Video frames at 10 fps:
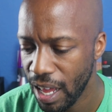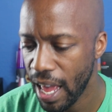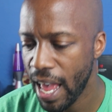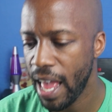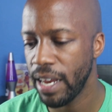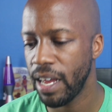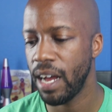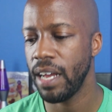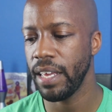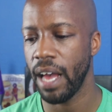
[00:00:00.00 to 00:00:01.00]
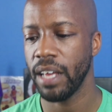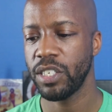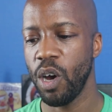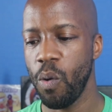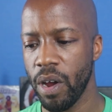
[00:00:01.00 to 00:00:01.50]
And
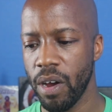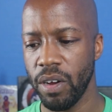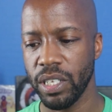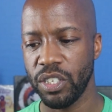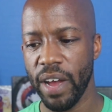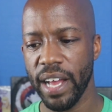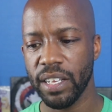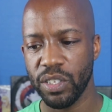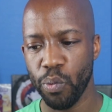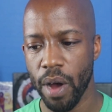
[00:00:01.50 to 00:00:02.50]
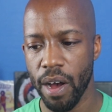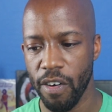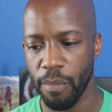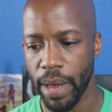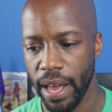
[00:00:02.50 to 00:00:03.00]
so we're on track
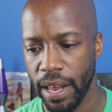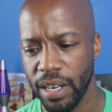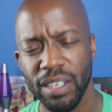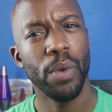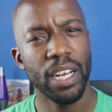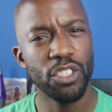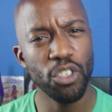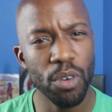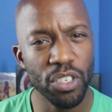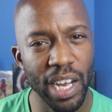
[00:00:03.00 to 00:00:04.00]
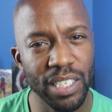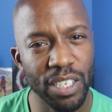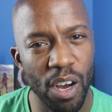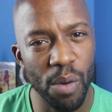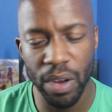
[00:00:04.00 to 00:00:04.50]
12, man. We got two more tracks to
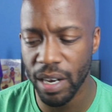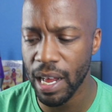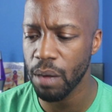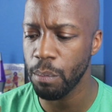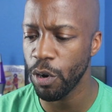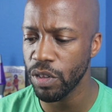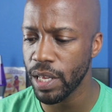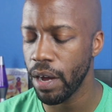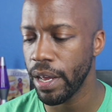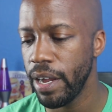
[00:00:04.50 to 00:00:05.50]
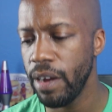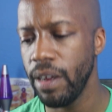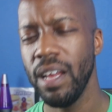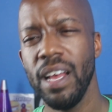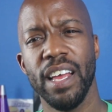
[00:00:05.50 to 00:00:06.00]
go. We're gonna knock them both out
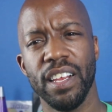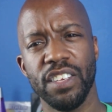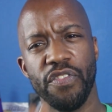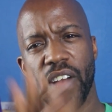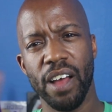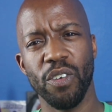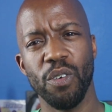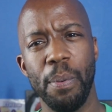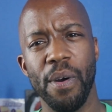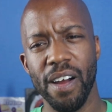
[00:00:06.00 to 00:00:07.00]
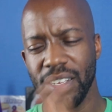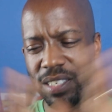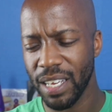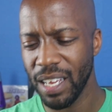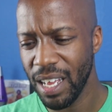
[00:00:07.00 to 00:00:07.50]
here in this final
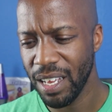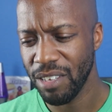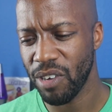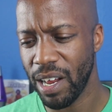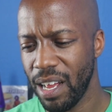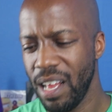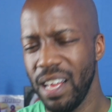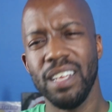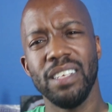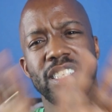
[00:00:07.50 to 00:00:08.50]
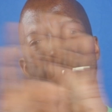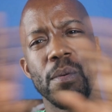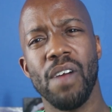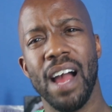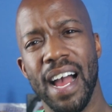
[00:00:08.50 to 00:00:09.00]
part, trying to
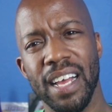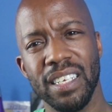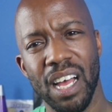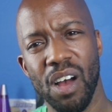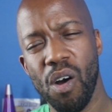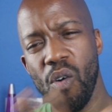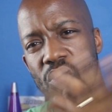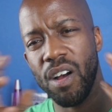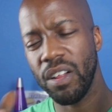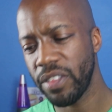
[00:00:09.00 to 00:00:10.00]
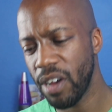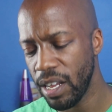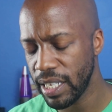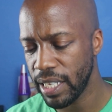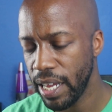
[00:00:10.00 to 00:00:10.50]
summarize our overall
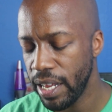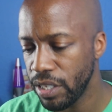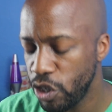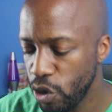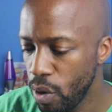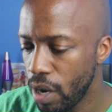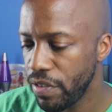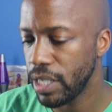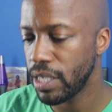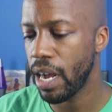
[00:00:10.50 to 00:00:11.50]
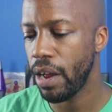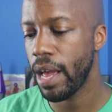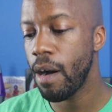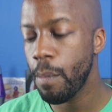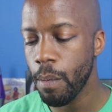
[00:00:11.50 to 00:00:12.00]
thoughts at the end too of the entire
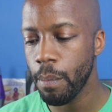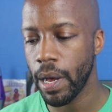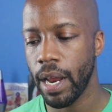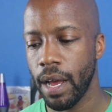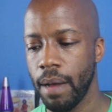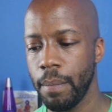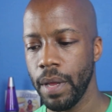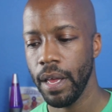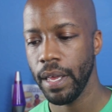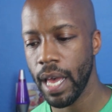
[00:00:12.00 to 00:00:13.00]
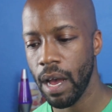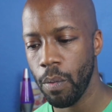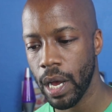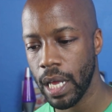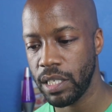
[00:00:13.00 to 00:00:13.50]
album. But we
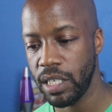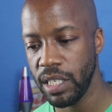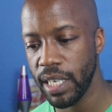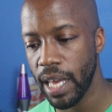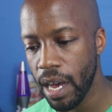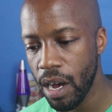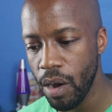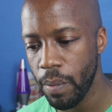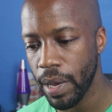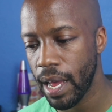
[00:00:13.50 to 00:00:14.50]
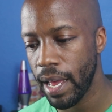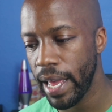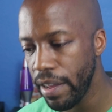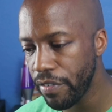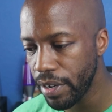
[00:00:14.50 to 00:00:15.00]
got GTL and we got
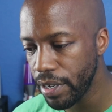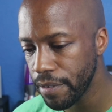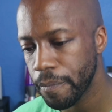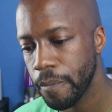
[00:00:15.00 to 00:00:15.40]
AVA.